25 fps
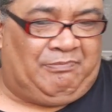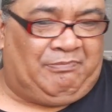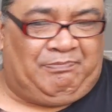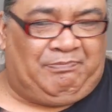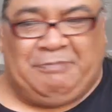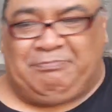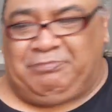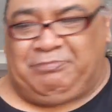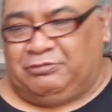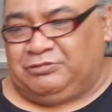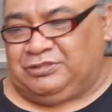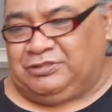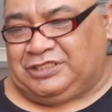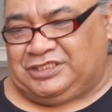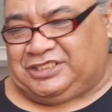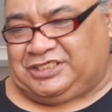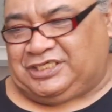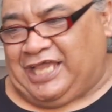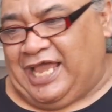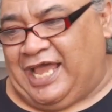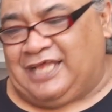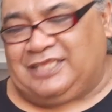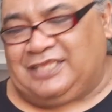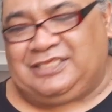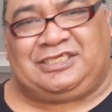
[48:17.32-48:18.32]
people
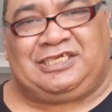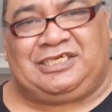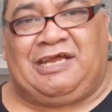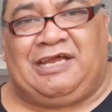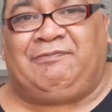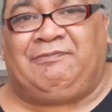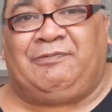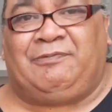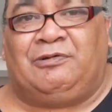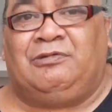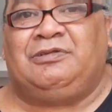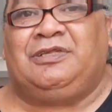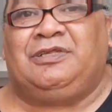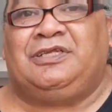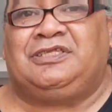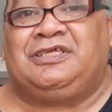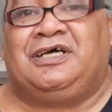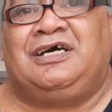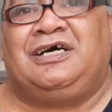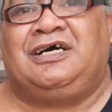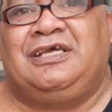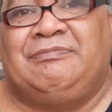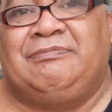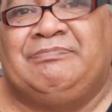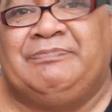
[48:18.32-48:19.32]
discard stuff all the
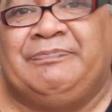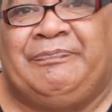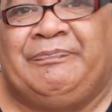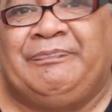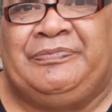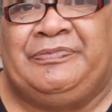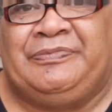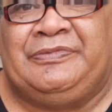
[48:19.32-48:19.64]
time.